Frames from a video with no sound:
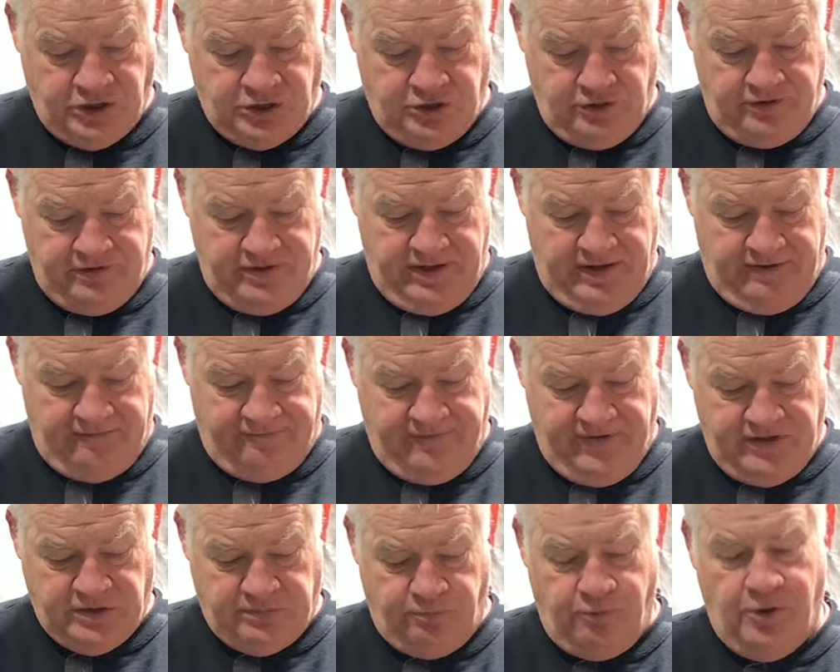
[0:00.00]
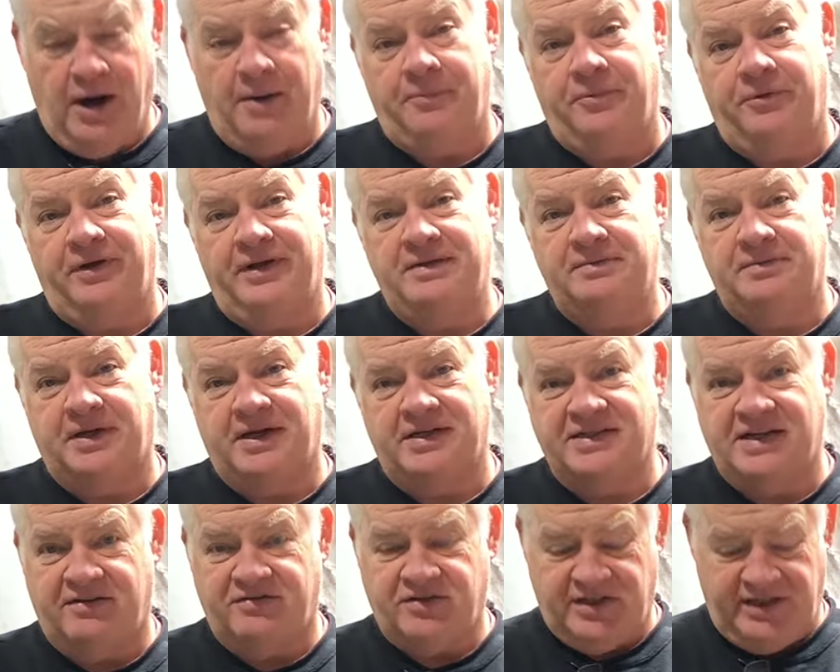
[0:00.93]
sure that it fits properly because
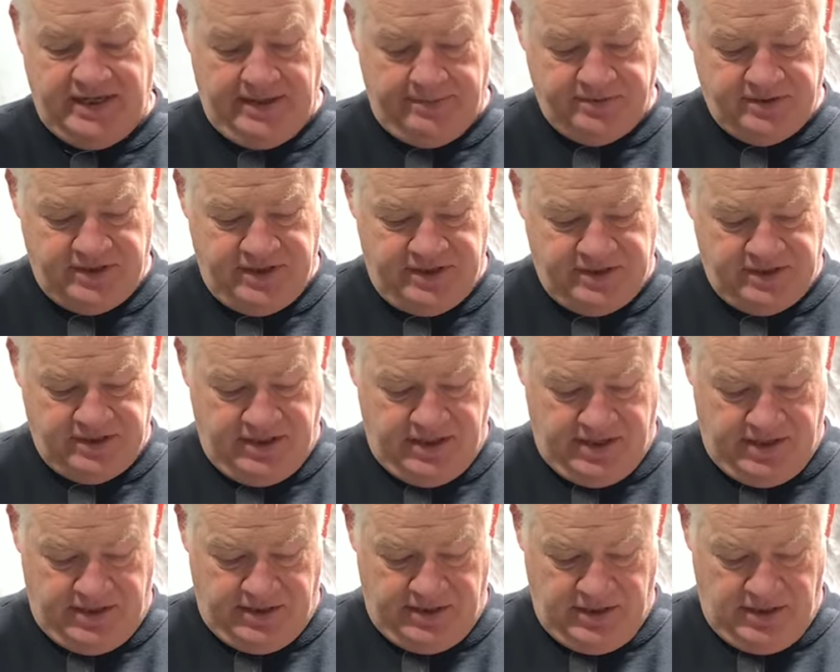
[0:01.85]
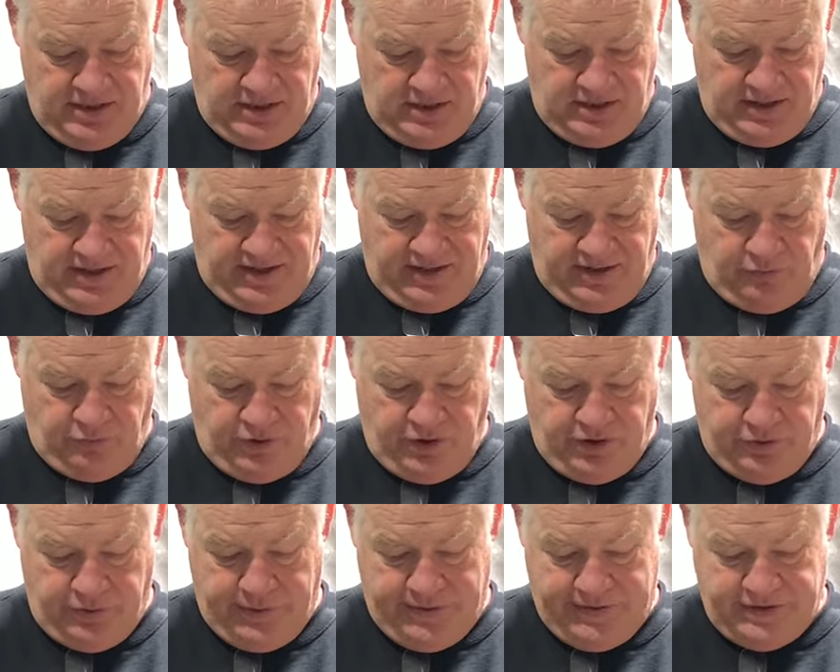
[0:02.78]
I've slept since then, and then we're
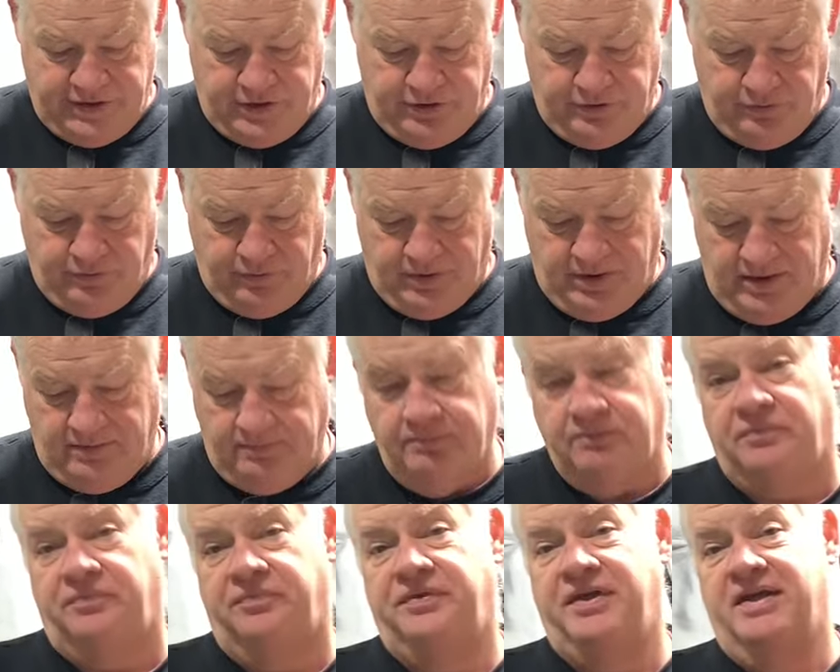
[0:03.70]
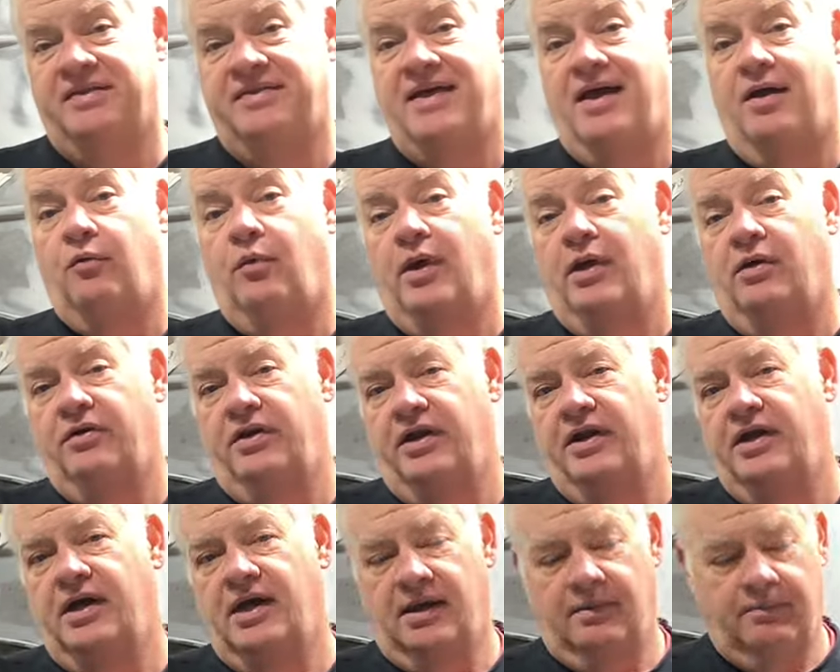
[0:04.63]
going to get that welded
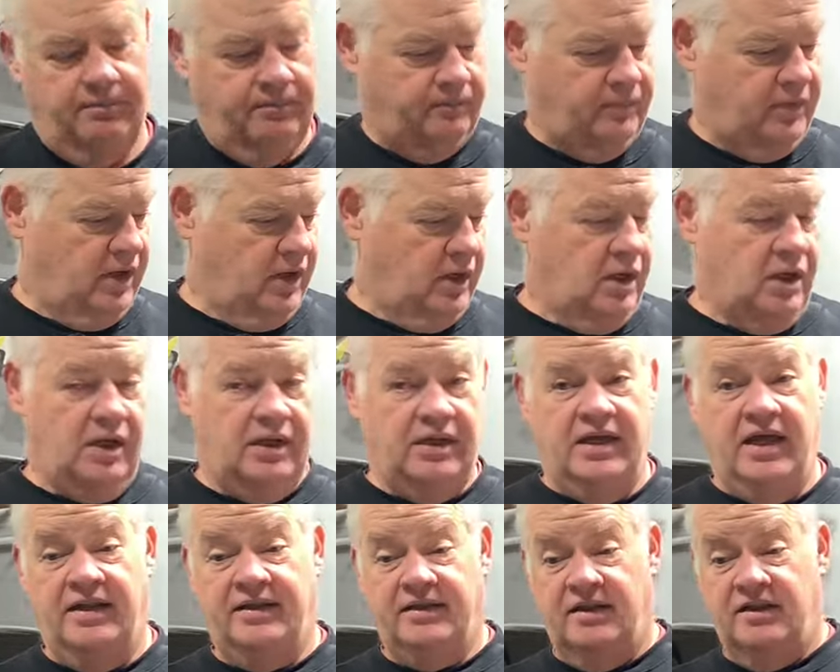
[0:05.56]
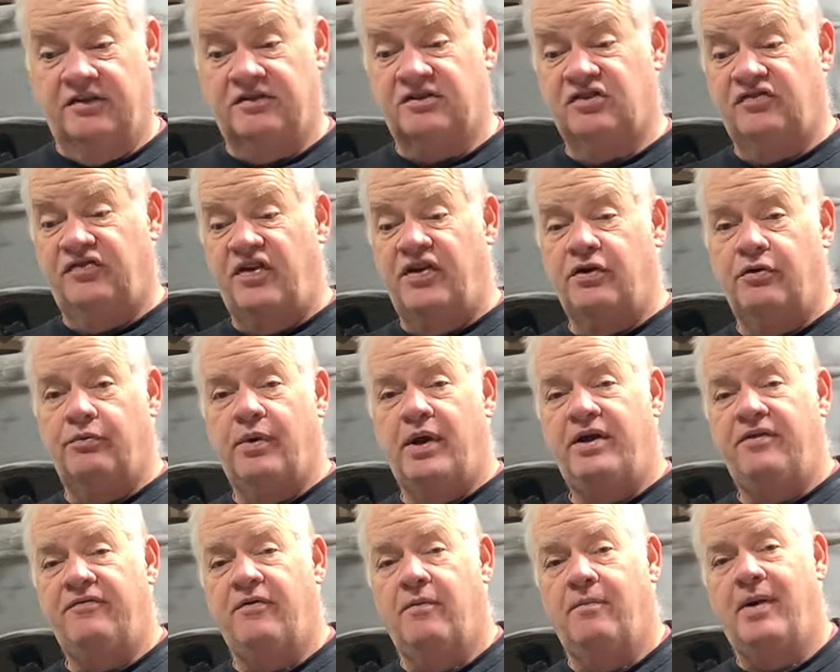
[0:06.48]
up, get this fender
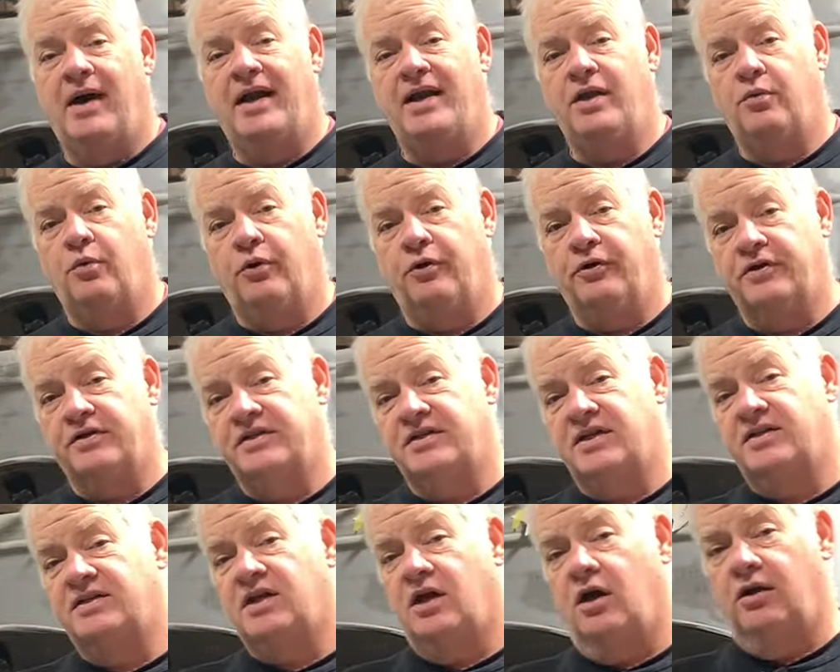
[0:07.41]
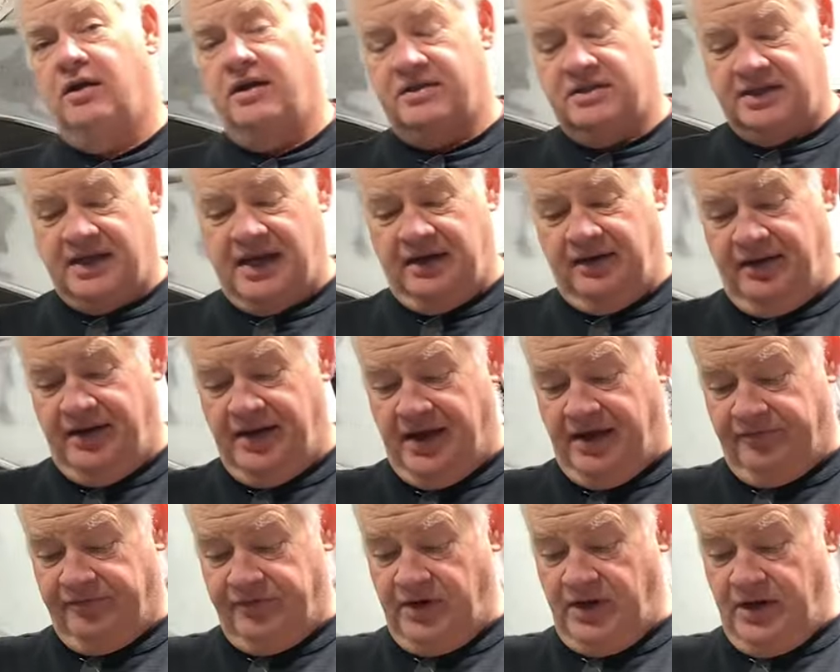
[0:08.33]
ready for body work because that's all it's got
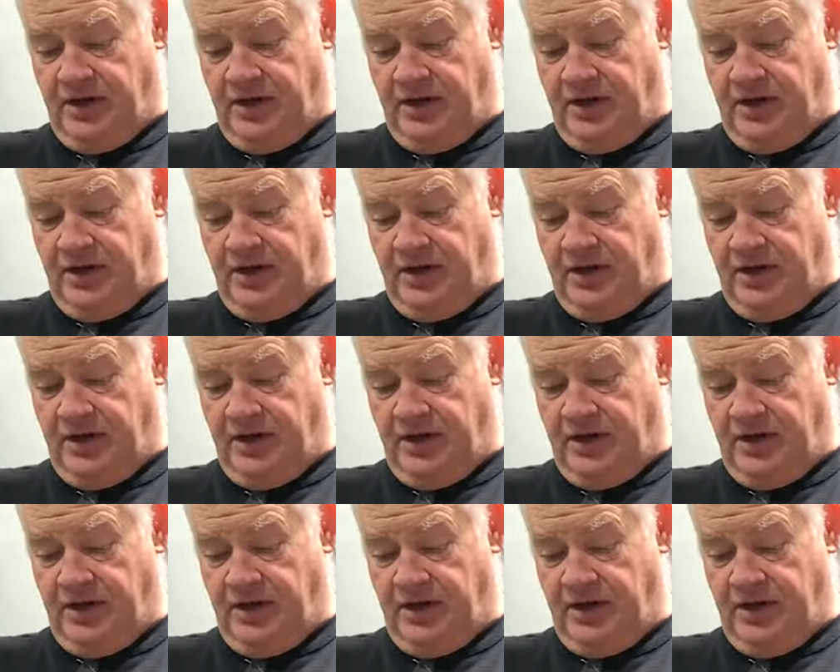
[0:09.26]
left.